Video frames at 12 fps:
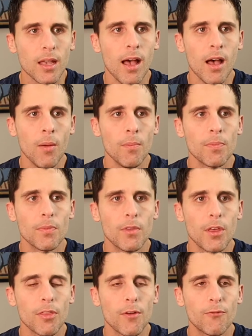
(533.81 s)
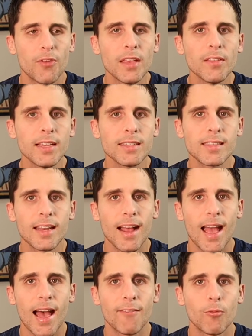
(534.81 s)
The feelings that I
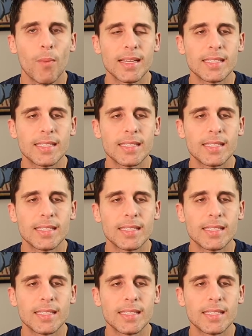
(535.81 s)
have of my